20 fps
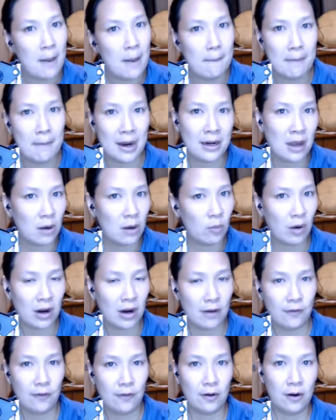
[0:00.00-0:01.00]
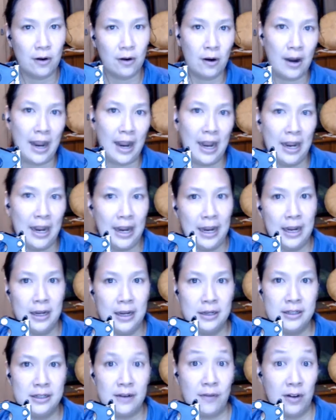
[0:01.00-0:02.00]
might not work for
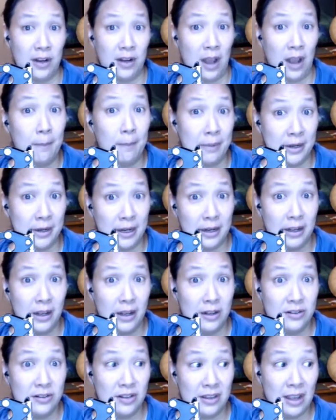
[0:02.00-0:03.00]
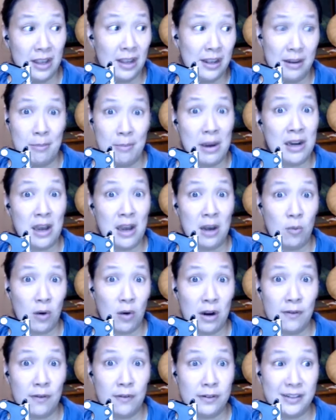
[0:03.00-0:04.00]
a different company. So that it might not work for,